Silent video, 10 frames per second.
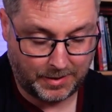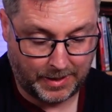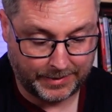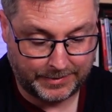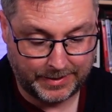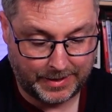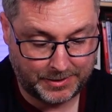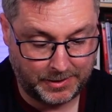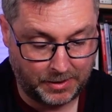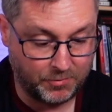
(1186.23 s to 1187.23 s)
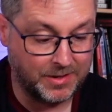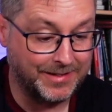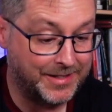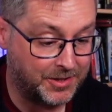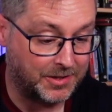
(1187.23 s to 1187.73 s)
I did actually
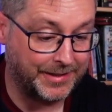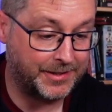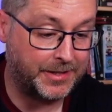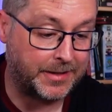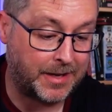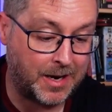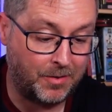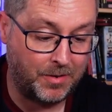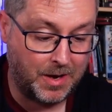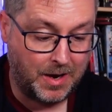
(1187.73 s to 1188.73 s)
religiously sit down